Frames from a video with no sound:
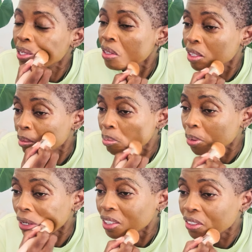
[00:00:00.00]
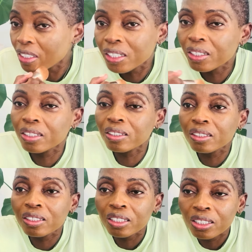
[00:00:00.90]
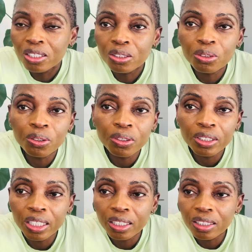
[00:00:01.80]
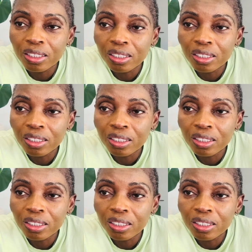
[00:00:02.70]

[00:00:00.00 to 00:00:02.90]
brush. So yeah, this